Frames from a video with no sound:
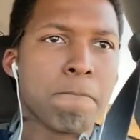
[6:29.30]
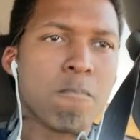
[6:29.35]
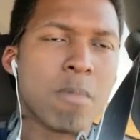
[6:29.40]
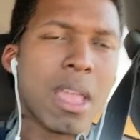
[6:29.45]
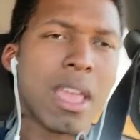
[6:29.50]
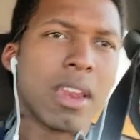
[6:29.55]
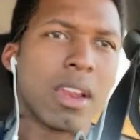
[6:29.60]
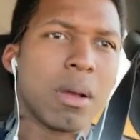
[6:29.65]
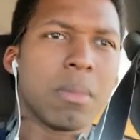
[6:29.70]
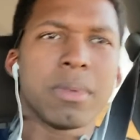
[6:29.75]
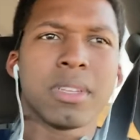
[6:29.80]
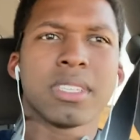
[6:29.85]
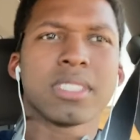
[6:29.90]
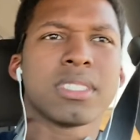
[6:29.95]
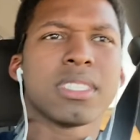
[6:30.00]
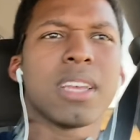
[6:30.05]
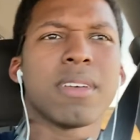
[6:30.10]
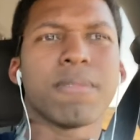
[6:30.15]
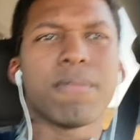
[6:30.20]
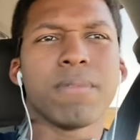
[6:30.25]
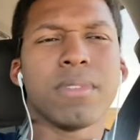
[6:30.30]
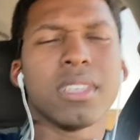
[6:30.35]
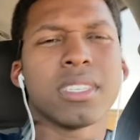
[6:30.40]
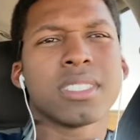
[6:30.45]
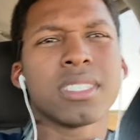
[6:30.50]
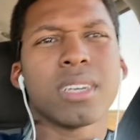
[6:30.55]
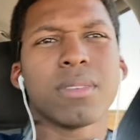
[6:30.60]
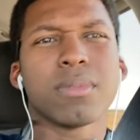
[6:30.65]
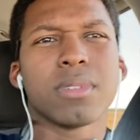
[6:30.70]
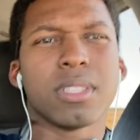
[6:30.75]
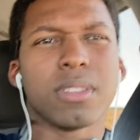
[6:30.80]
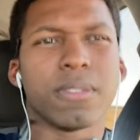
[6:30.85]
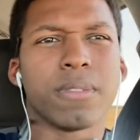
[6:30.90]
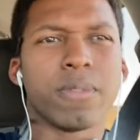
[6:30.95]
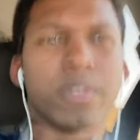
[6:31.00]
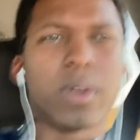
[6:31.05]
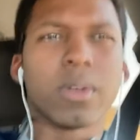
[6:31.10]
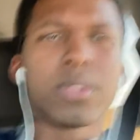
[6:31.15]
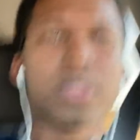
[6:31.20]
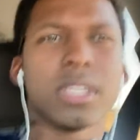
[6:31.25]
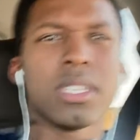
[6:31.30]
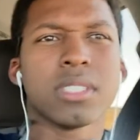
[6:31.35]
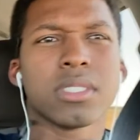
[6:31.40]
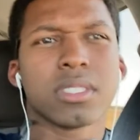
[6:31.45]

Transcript: And I mean, it's not really filthy.